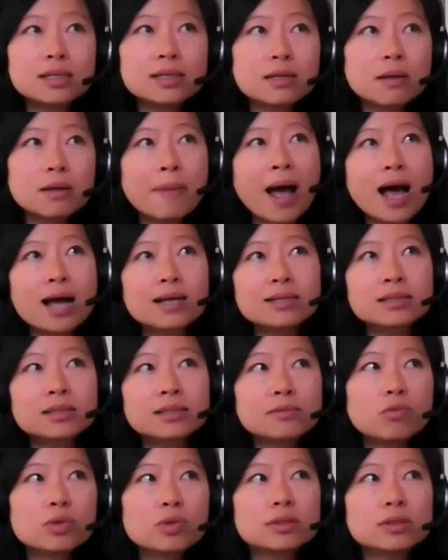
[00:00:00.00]
the past
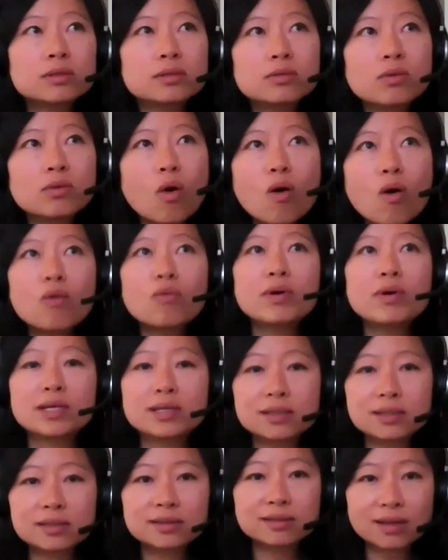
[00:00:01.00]
was
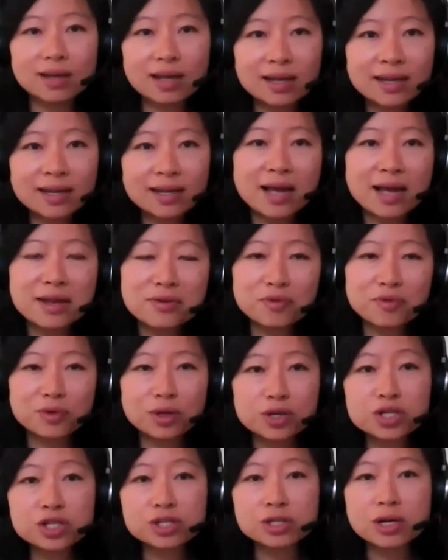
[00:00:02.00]
always kind
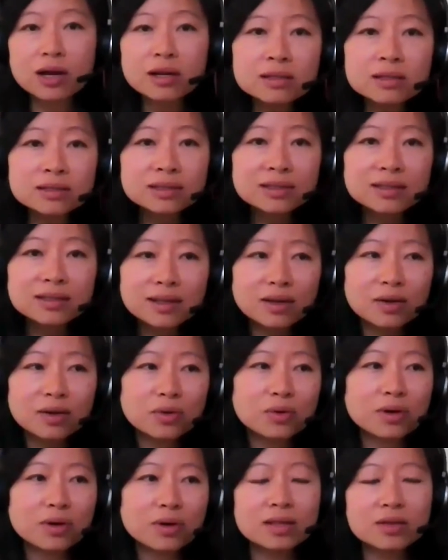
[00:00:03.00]
of shock,
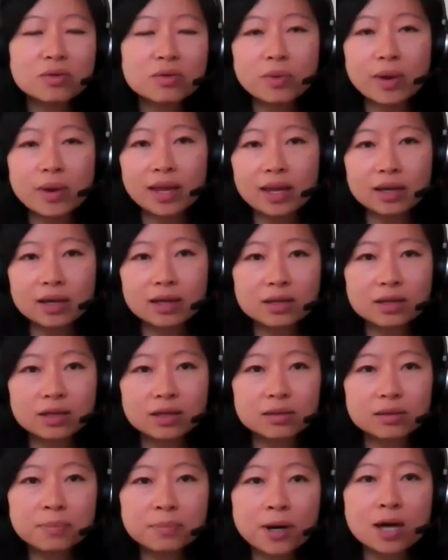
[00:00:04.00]
or in a way a
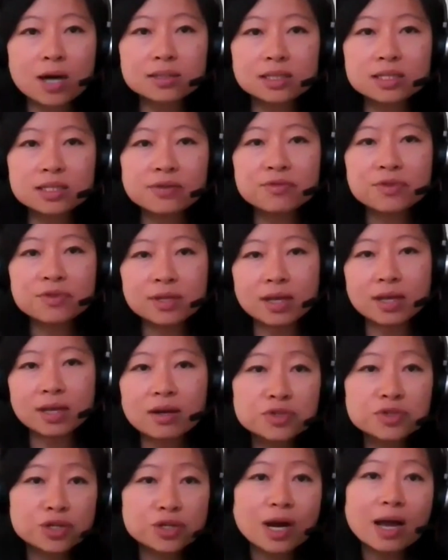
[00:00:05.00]
positive thing
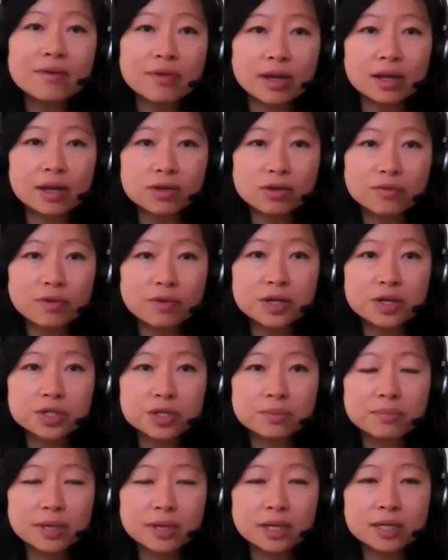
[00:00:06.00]
of driving
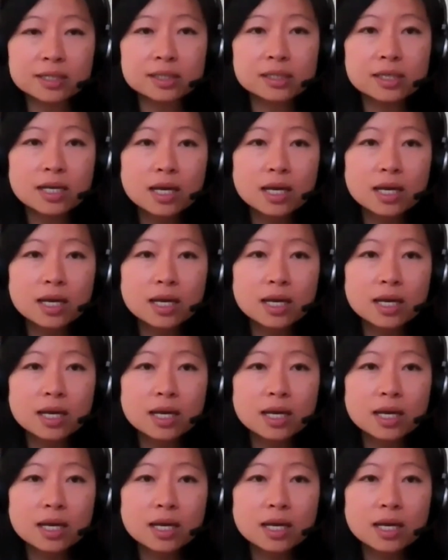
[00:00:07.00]
innovation, because